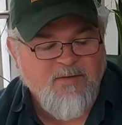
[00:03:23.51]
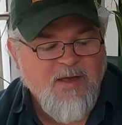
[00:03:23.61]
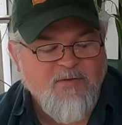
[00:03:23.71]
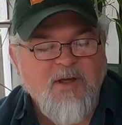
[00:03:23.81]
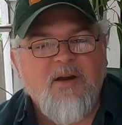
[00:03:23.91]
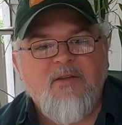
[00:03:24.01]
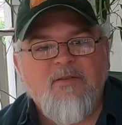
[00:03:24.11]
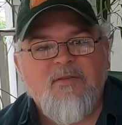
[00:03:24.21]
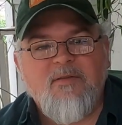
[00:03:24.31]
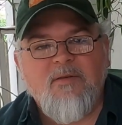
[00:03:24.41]

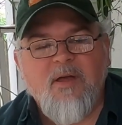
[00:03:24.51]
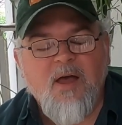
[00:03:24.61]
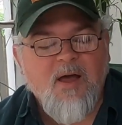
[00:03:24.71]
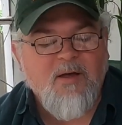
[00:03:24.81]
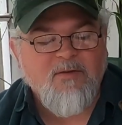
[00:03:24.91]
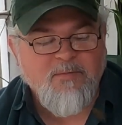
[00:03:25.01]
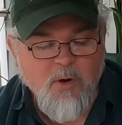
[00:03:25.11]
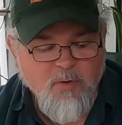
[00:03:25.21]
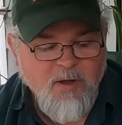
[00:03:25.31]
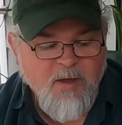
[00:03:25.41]
Savinelli's
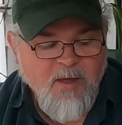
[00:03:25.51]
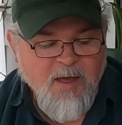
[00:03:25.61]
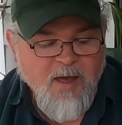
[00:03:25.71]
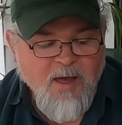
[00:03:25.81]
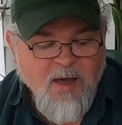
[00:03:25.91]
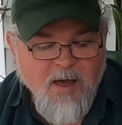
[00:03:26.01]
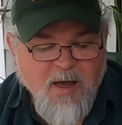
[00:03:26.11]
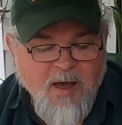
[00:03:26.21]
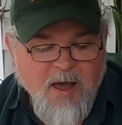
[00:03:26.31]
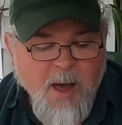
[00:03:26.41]
smoke.
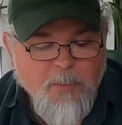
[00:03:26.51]
I